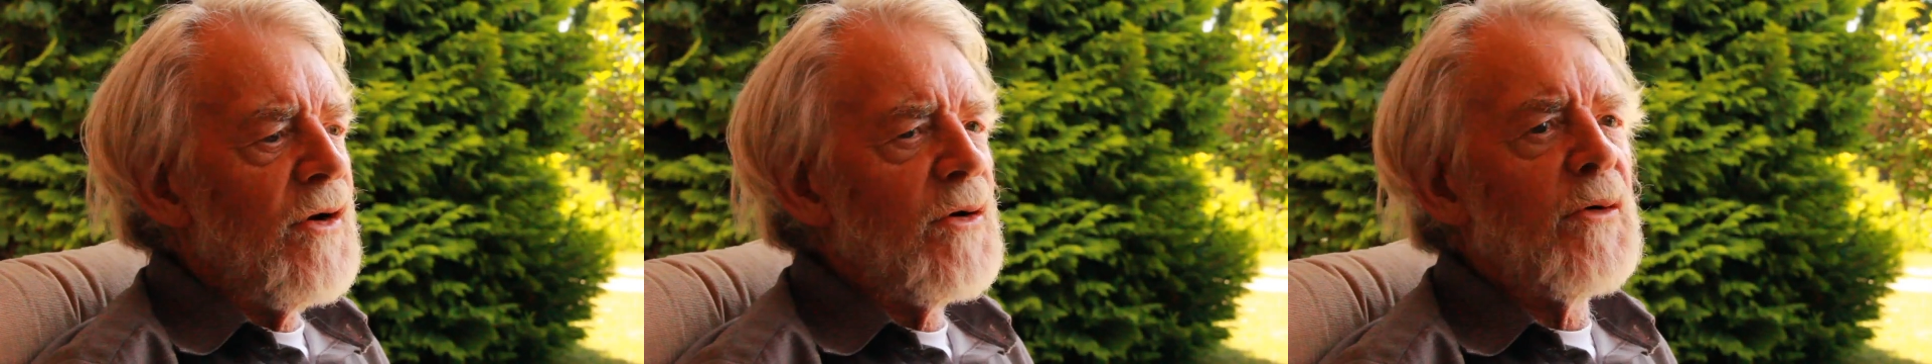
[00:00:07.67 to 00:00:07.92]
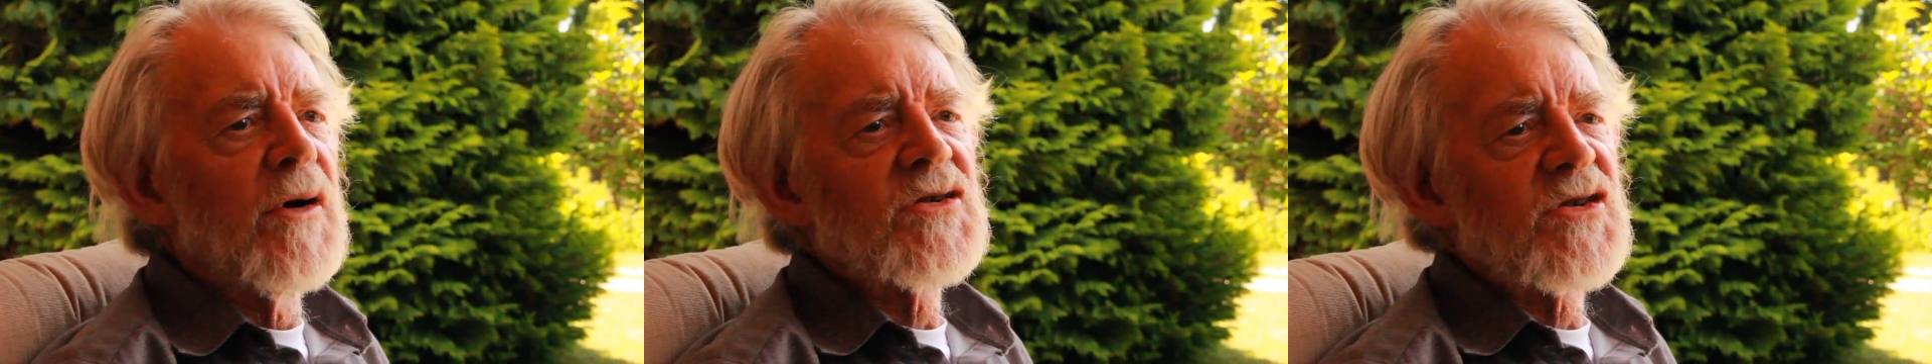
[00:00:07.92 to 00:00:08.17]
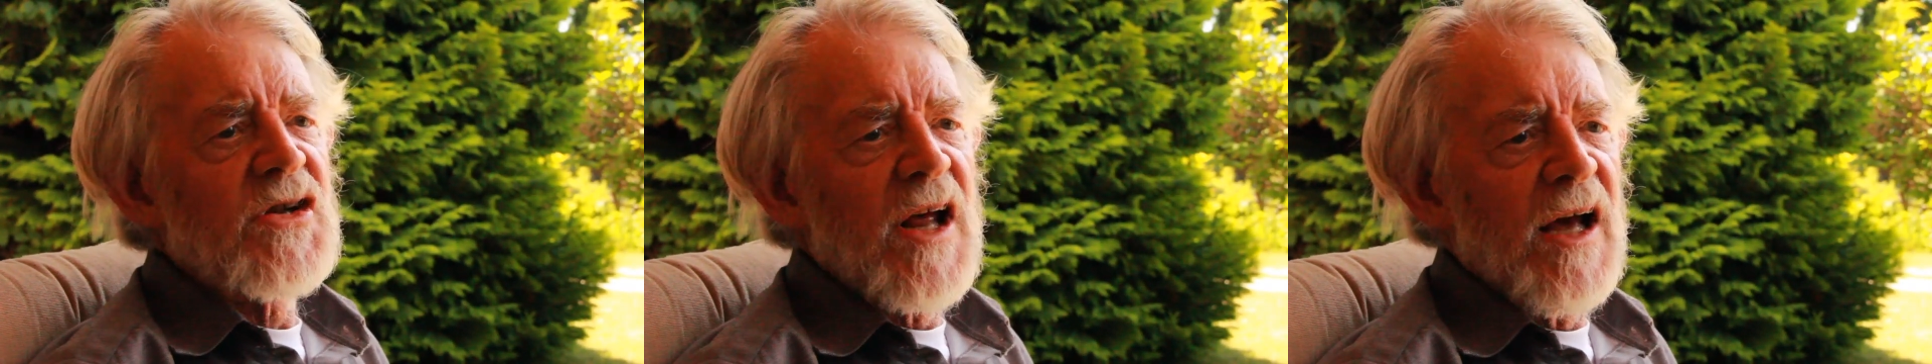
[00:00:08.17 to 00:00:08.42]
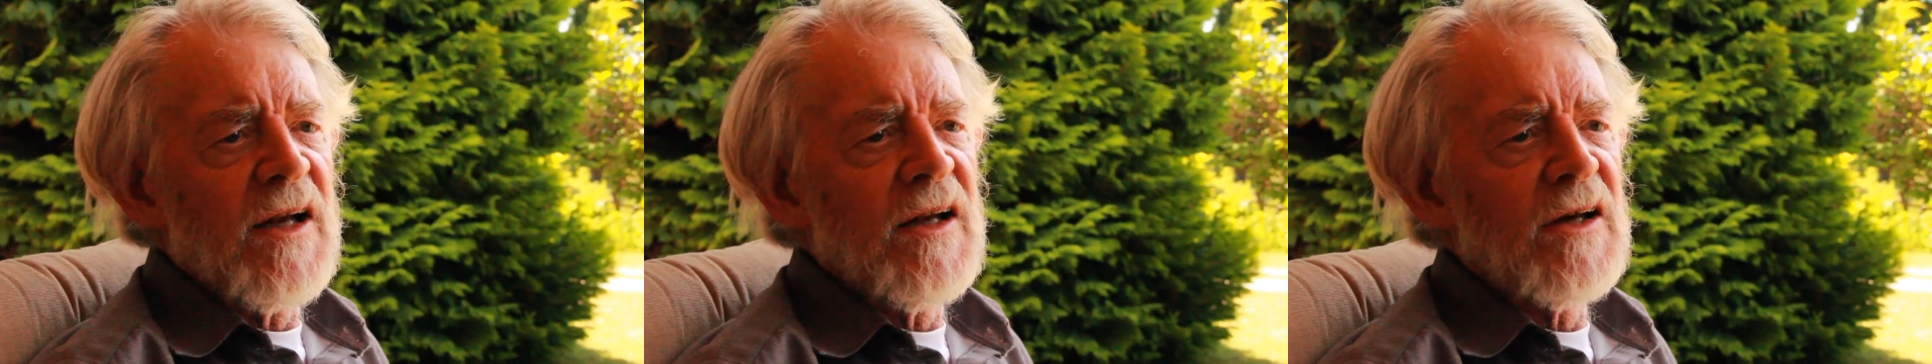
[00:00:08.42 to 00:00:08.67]
who are
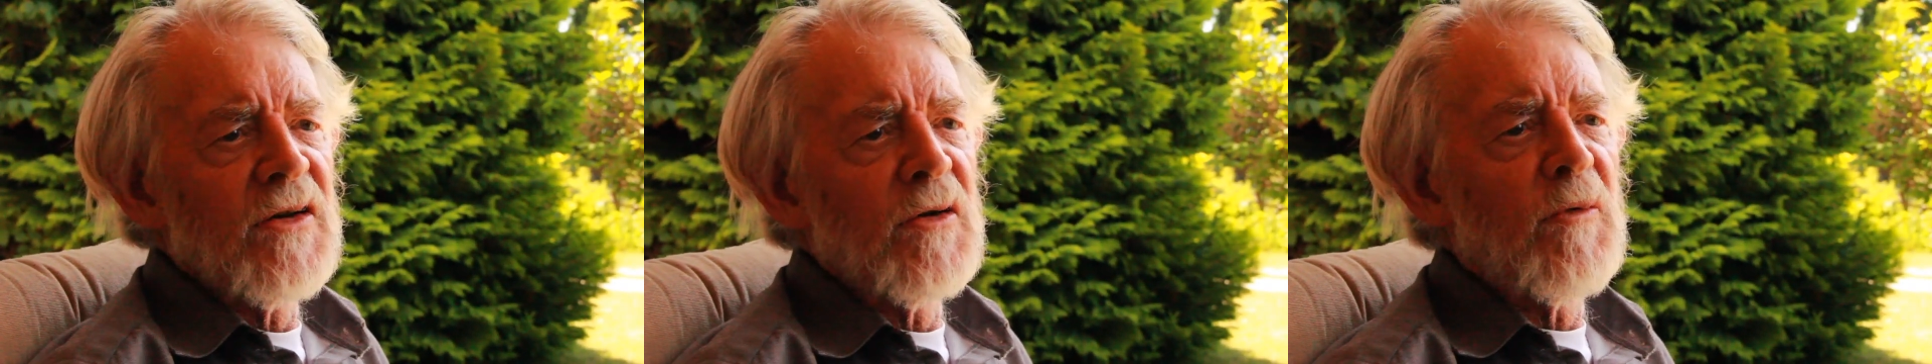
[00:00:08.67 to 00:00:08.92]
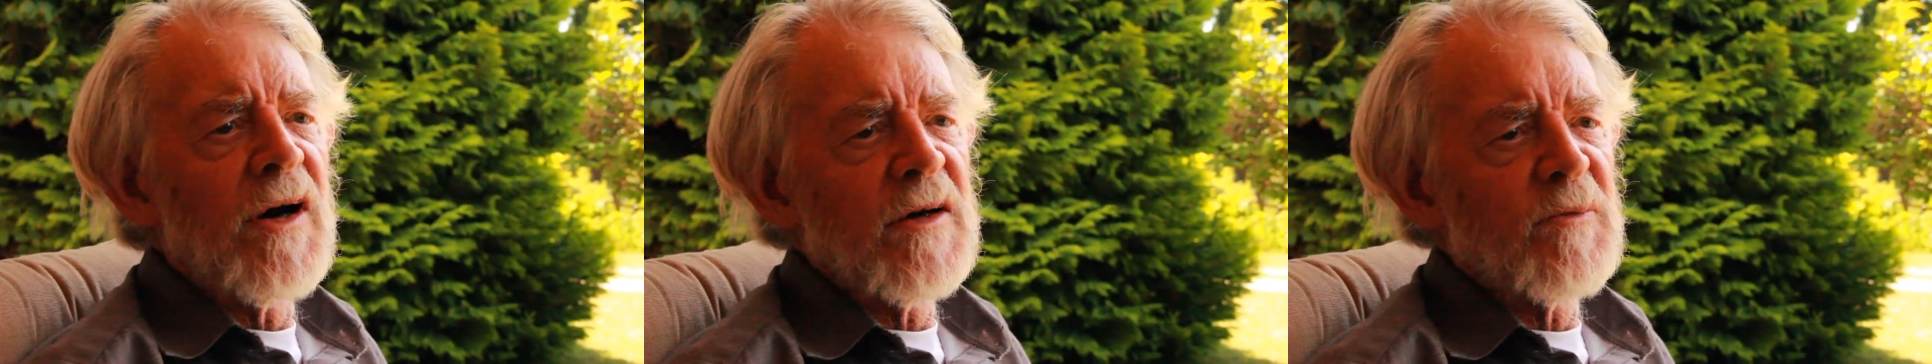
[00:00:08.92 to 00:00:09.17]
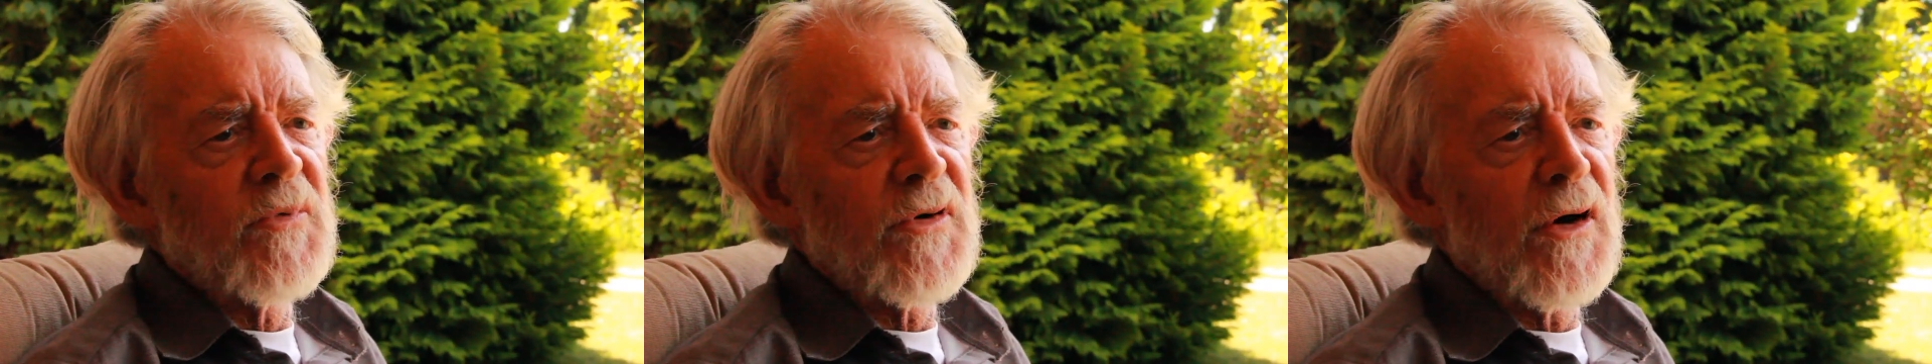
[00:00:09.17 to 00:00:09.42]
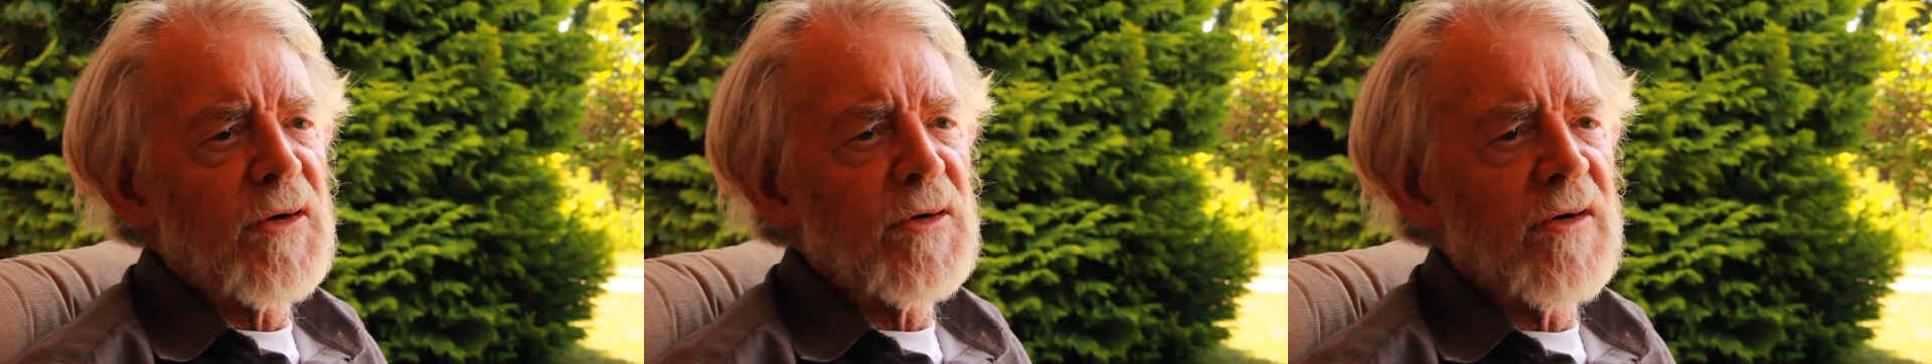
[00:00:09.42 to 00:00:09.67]
standing in the way of
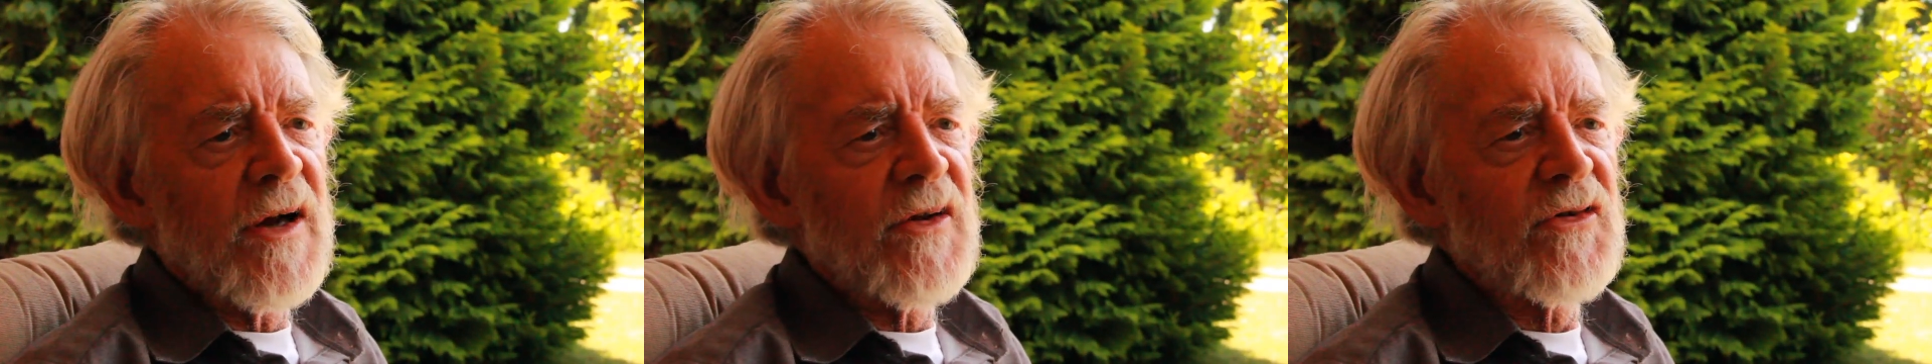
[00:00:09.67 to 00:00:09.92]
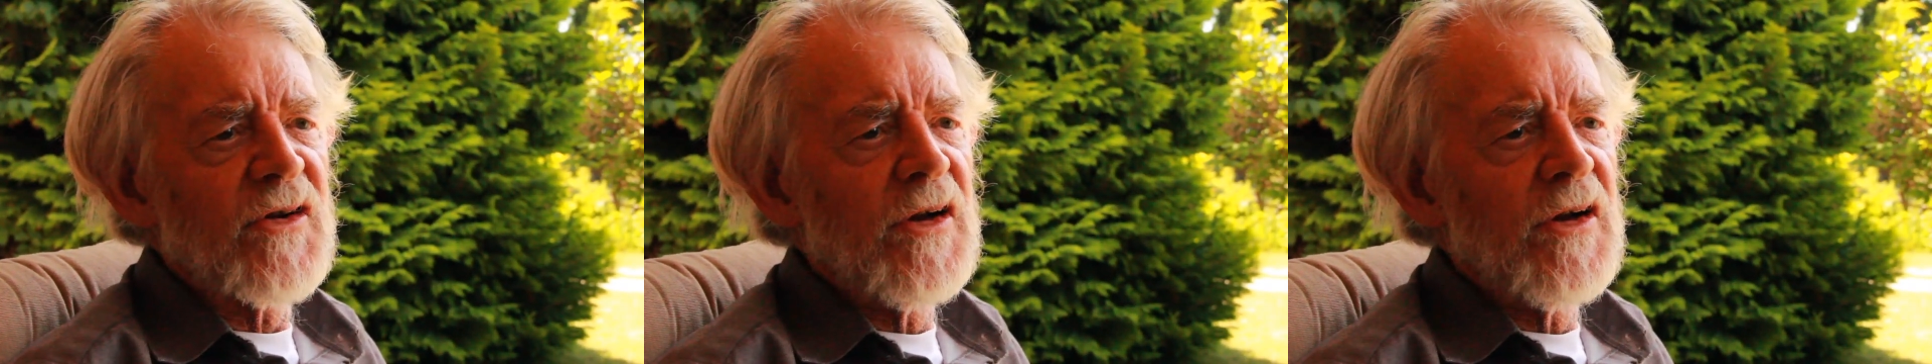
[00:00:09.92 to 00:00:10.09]
progress